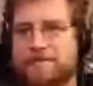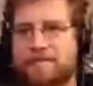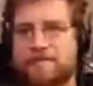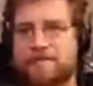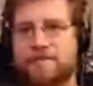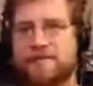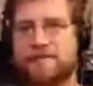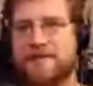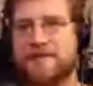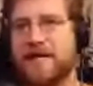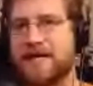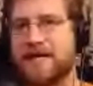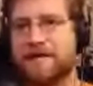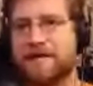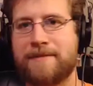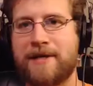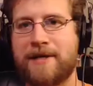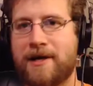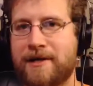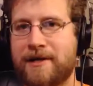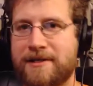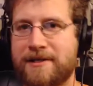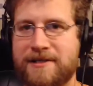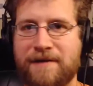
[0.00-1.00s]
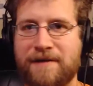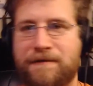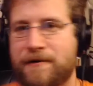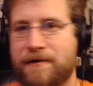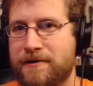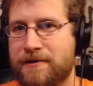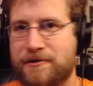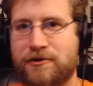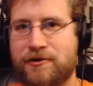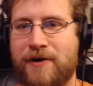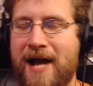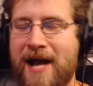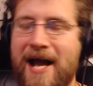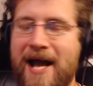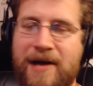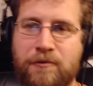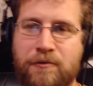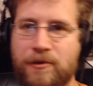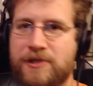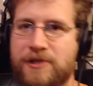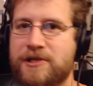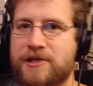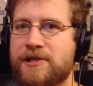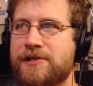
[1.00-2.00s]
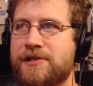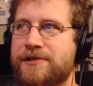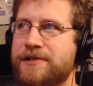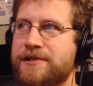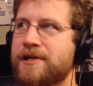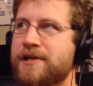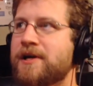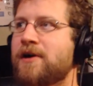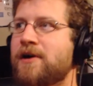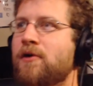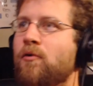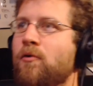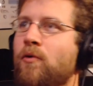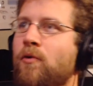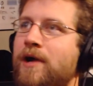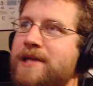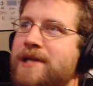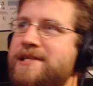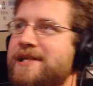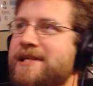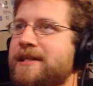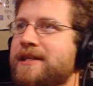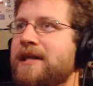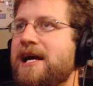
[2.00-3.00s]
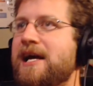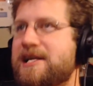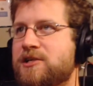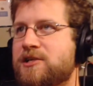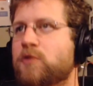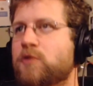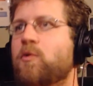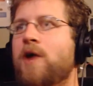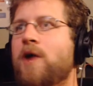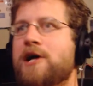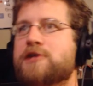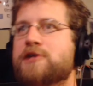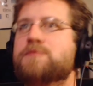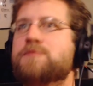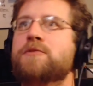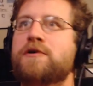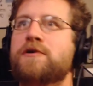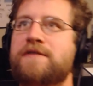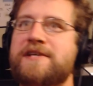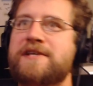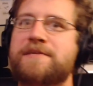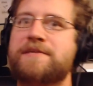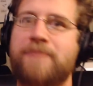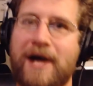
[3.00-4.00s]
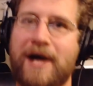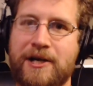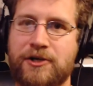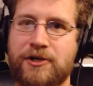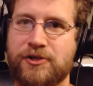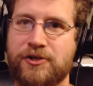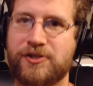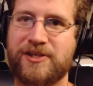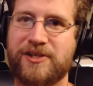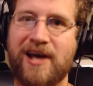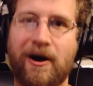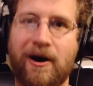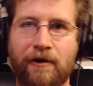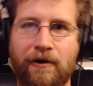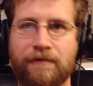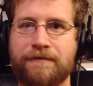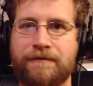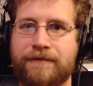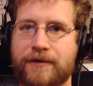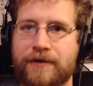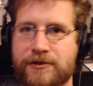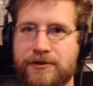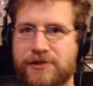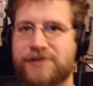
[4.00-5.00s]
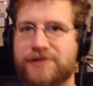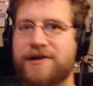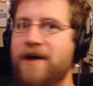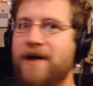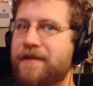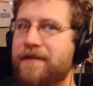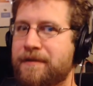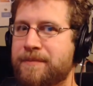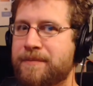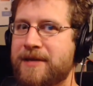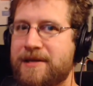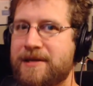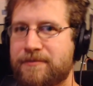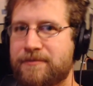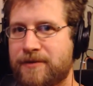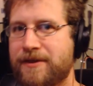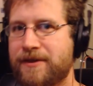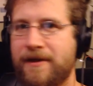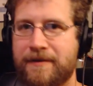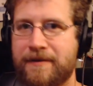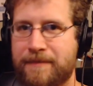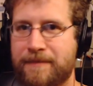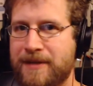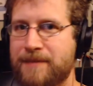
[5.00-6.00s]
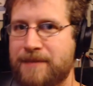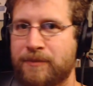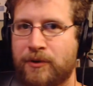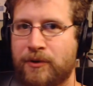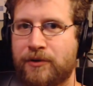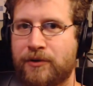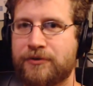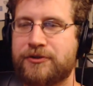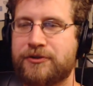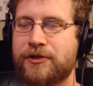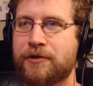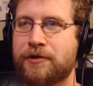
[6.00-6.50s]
taking me on a different track, which is what is it like to watch movies by yourself versus with other people? So